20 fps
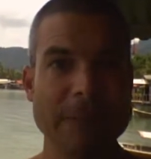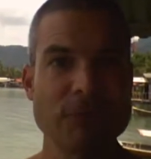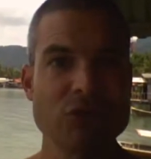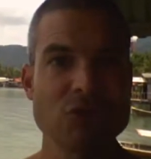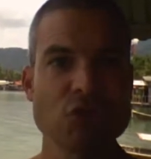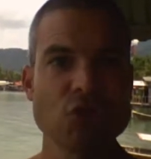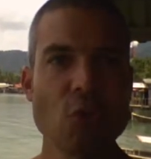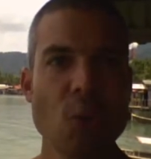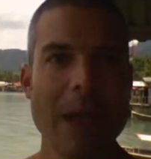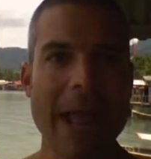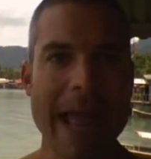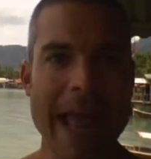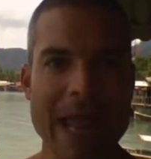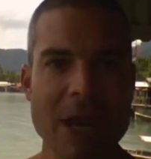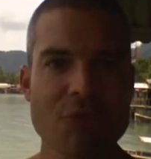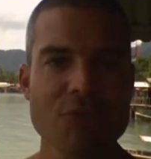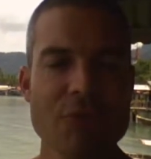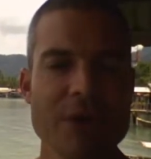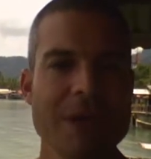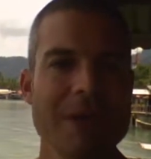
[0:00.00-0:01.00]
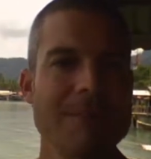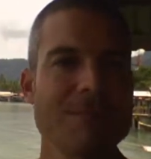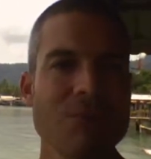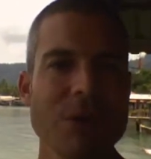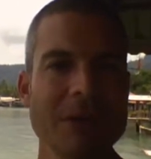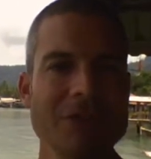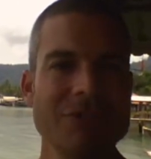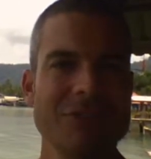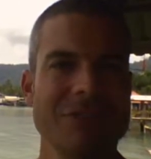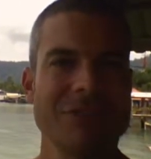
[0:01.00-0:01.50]
I was so angry and
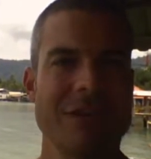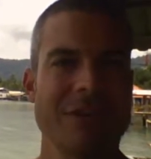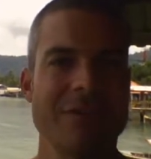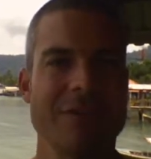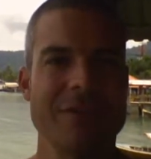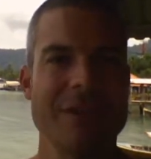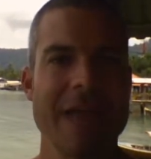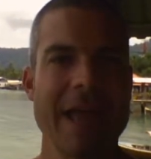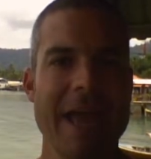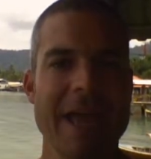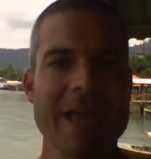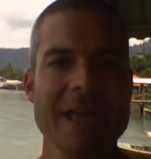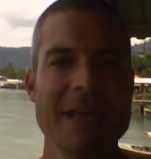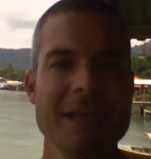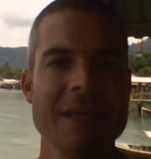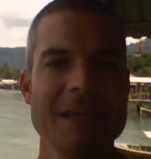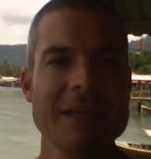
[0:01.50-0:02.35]
depressed the other day.